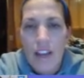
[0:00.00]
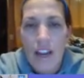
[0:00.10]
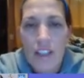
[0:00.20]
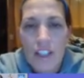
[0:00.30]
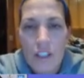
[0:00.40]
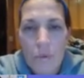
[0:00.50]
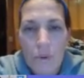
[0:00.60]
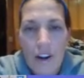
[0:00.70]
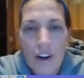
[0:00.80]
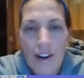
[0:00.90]
In this
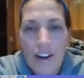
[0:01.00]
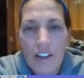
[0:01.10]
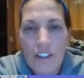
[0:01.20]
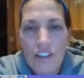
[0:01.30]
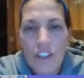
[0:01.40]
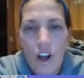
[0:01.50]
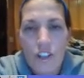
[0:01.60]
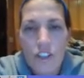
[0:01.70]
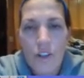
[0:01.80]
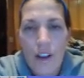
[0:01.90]
area right here, this is
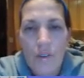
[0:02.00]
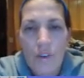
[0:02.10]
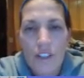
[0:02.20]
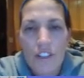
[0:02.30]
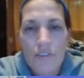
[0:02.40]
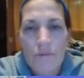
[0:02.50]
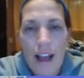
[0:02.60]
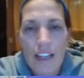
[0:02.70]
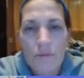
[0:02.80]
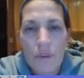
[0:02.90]
also a relative
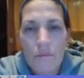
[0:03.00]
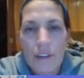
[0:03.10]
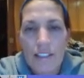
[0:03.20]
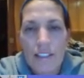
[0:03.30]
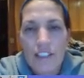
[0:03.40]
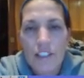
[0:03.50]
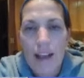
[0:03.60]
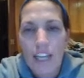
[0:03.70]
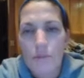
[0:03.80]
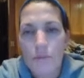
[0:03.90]
maximum because that's a
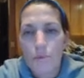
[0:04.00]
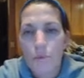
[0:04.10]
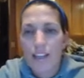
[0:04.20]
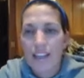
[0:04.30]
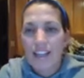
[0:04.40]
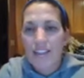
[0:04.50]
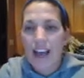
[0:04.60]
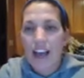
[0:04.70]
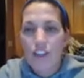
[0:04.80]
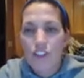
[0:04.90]
maximum point in
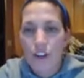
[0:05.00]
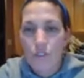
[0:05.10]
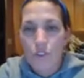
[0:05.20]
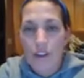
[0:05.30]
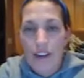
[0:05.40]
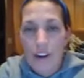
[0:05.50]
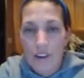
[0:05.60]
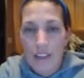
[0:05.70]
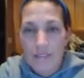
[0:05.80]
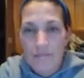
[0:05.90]
that general
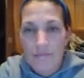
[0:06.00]
area.